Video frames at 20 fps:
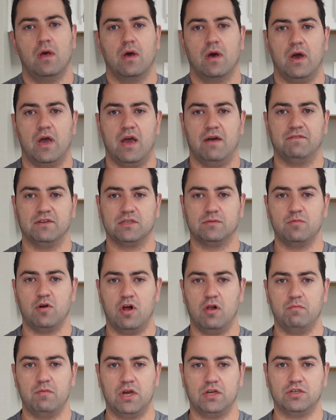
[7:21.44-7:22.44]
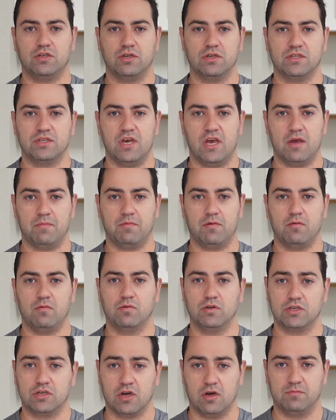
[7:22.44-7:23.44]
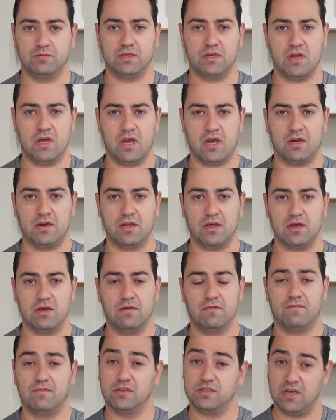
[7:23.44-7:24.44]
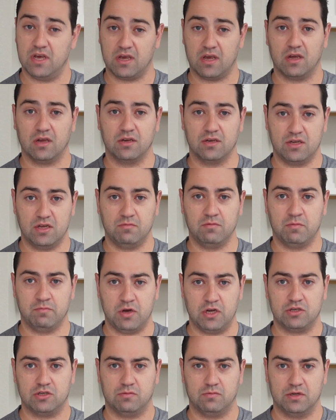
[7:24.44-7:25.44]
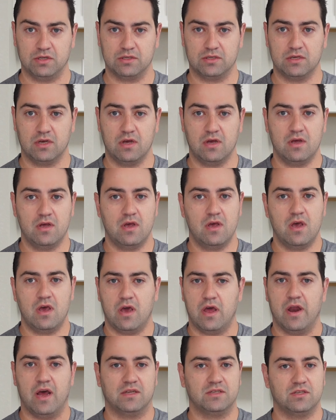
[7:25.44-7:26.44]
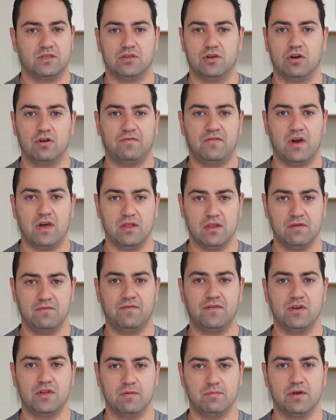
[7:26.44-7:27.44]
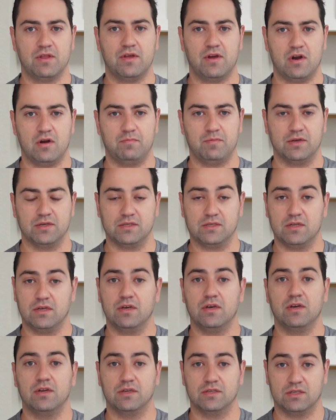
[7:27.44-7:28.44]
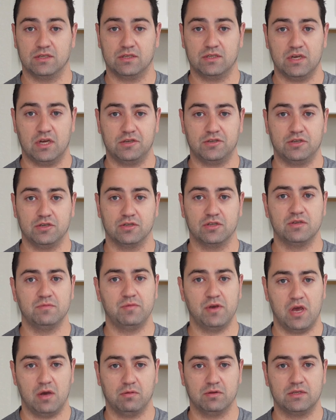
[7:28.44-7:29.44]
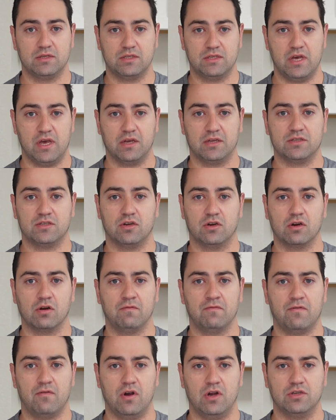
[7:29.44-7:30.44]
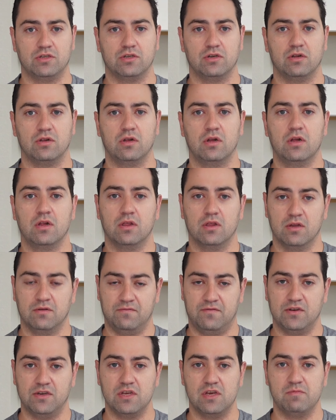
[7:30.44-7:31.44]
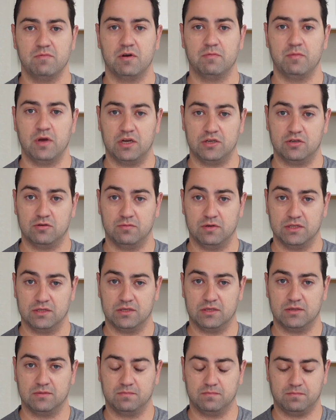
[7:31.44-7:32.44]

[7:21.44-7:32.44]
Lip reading: I have a small measuring tape which comes in handy for taking edema measurements, and as a certified lymphedema therapist, it is essential to be able to take circumferential lymphedema measurements.